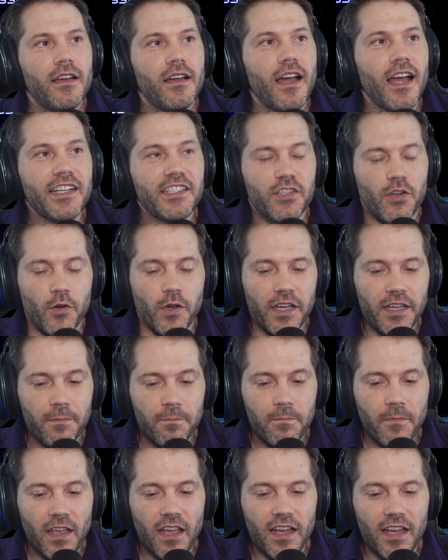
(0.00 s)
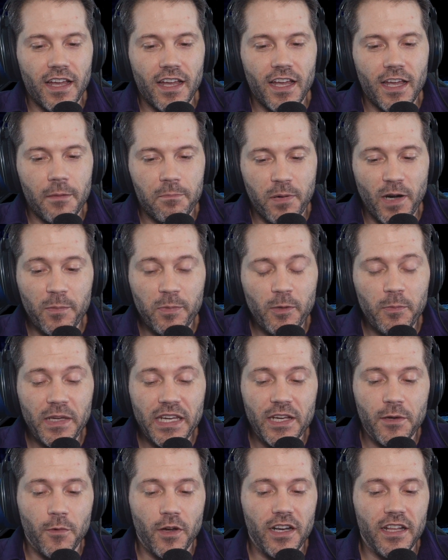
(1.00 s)
Hi, Troy. Purple
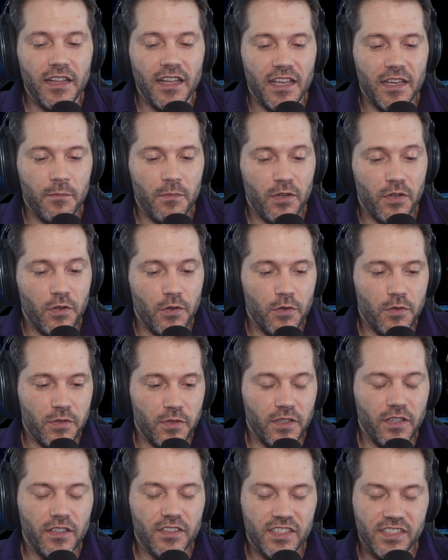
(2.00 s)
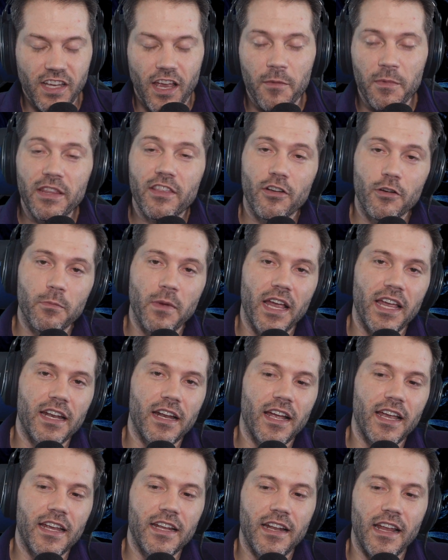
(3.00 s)
being one of them who saw me through My
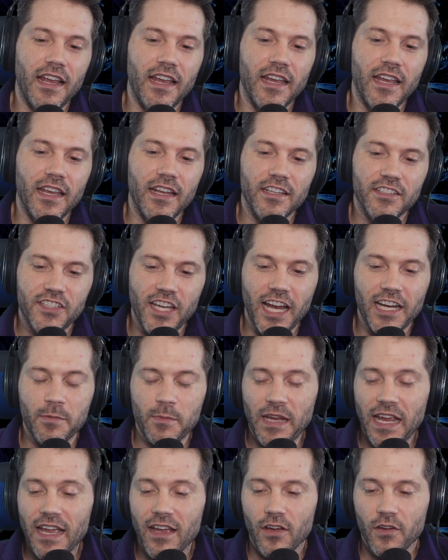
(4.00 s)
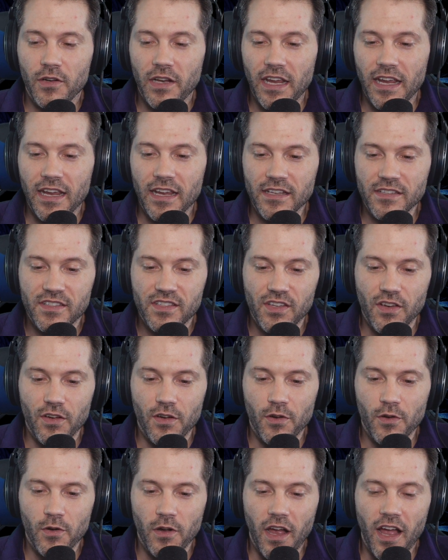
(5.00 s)
Night and checked me out. And
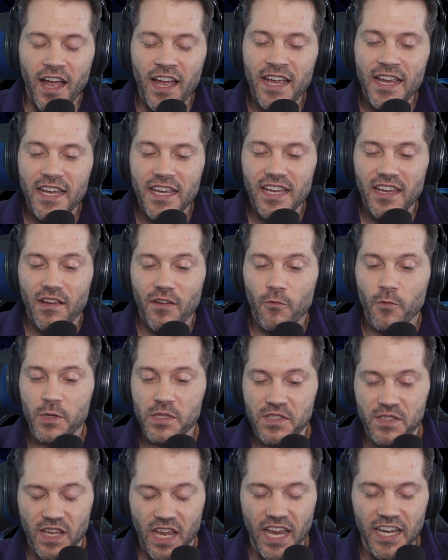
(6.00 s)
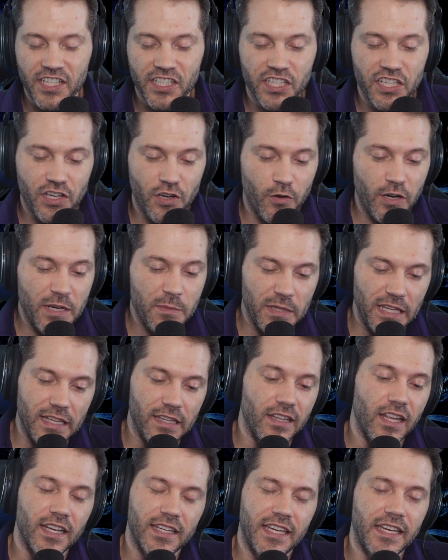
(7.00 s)
so I was extremely
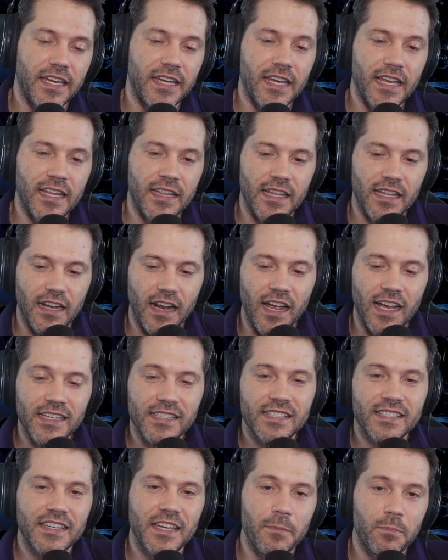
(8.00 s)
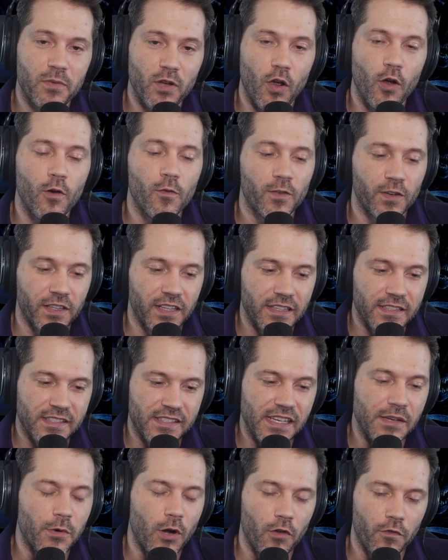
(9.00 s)
lucky in that I skipped over the
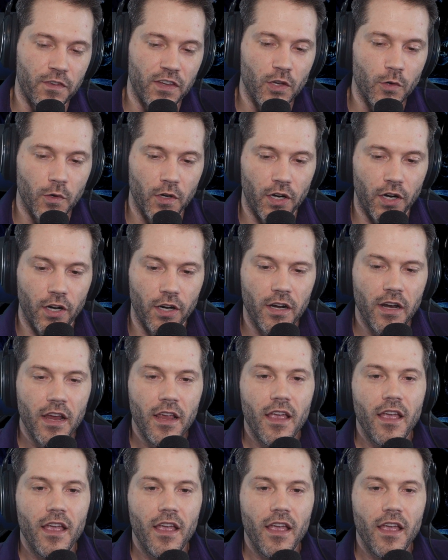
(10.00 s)
0 viewer